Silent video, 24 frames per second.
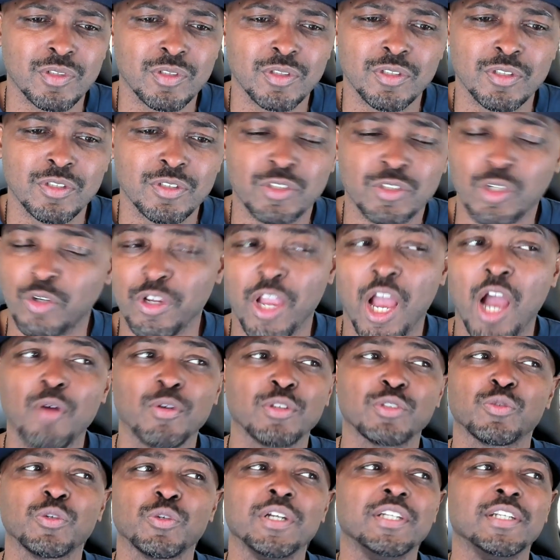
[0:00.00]
So y'all
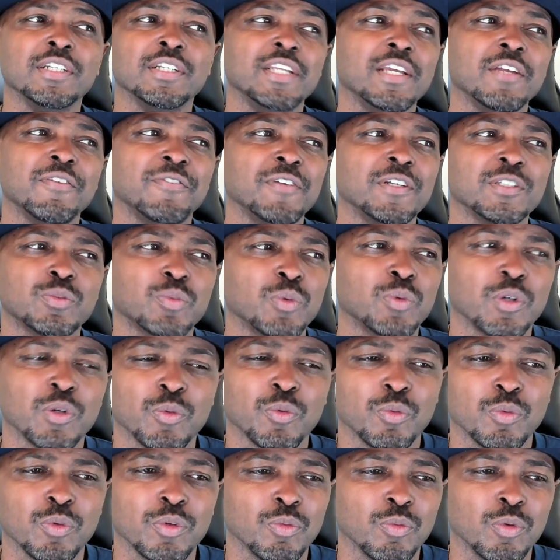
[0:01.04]
was reading the defense with
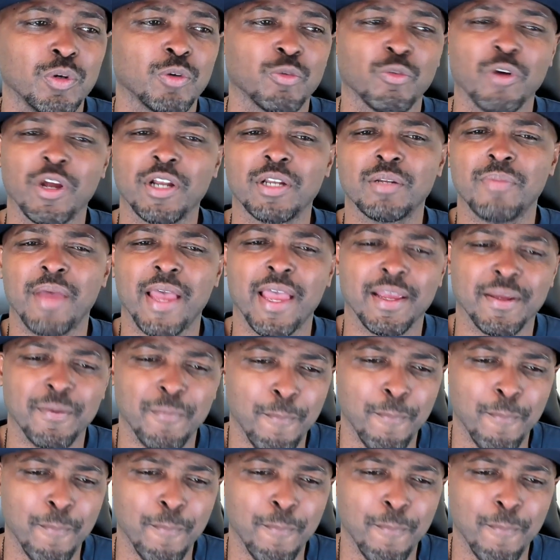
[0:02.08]
a running back.